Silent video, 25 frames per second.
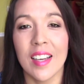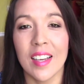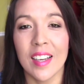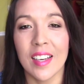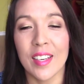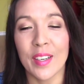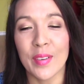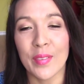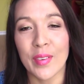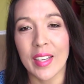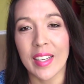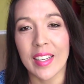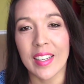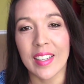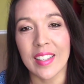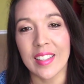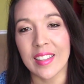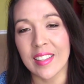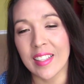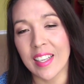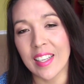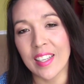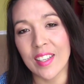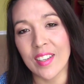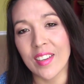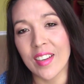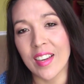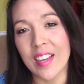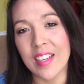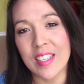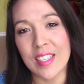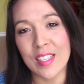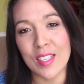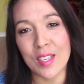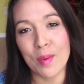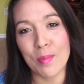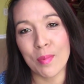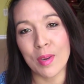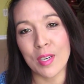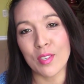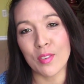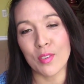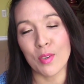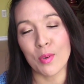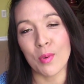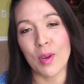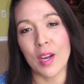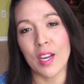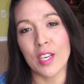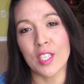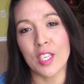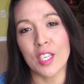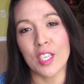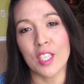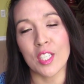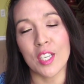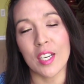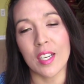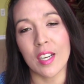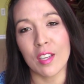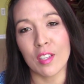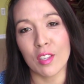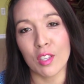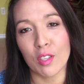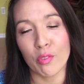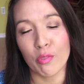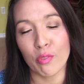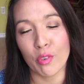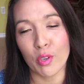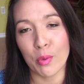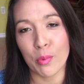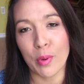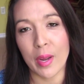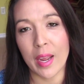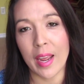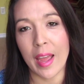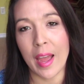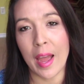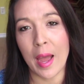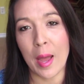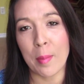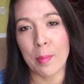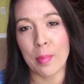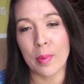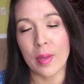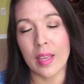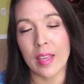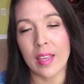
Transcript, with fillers: Anyway, thank you guys so much for watching. Check out the Freeway app.